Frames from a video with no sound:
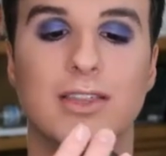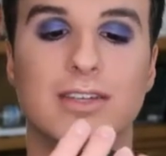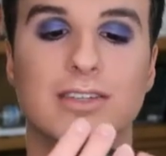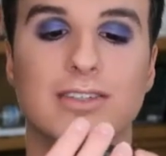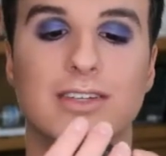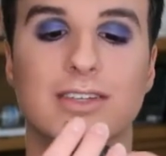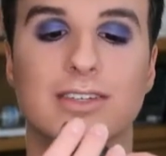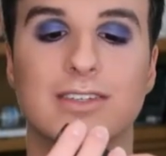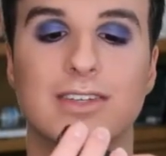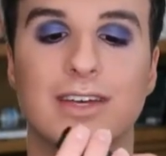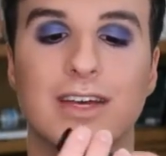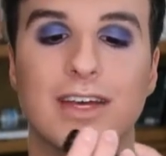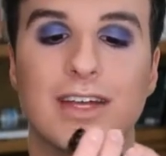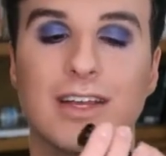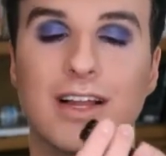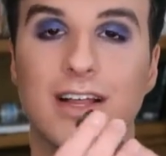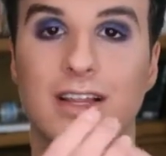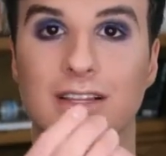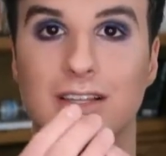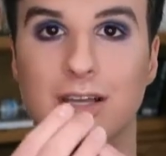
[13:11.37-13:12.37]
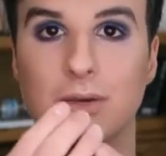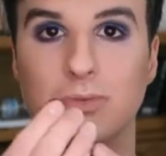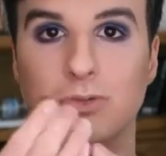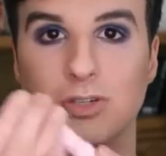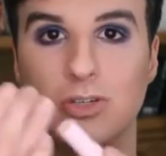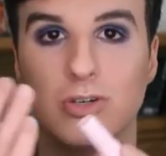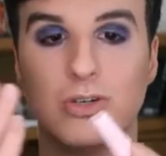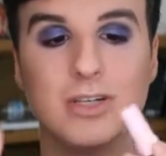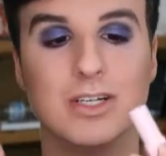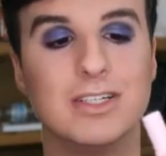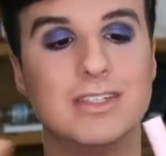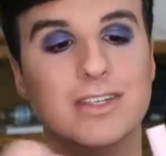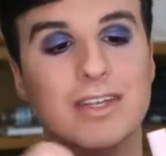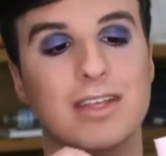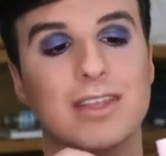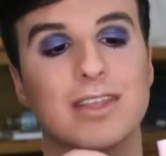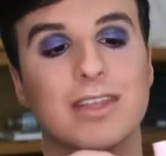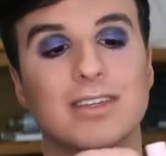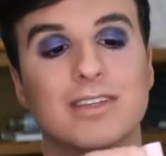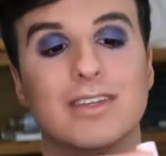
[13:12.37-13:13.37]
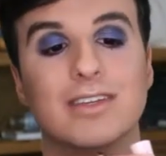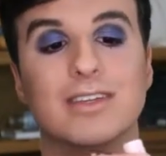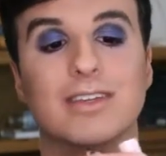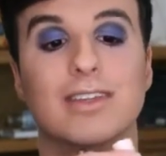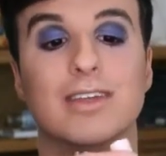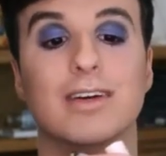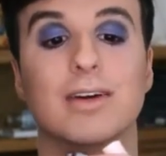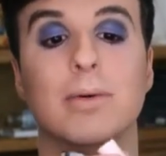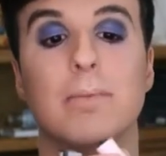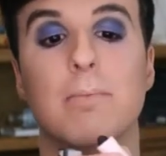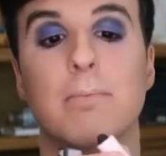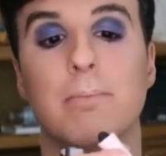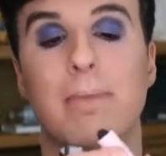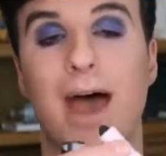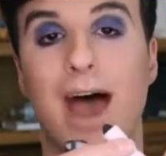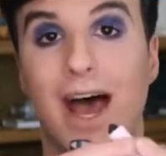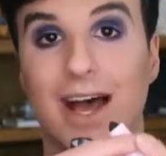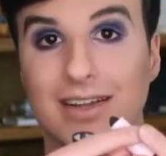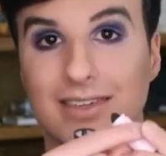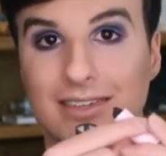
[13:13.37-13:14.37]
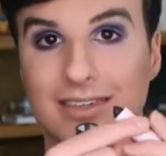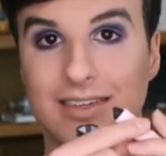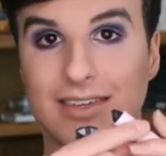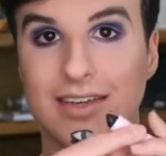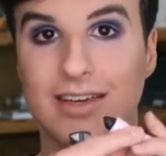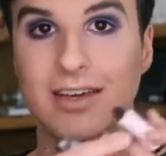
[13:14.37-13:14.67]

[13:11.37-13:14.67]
This is in Lipstories, and this is their matte.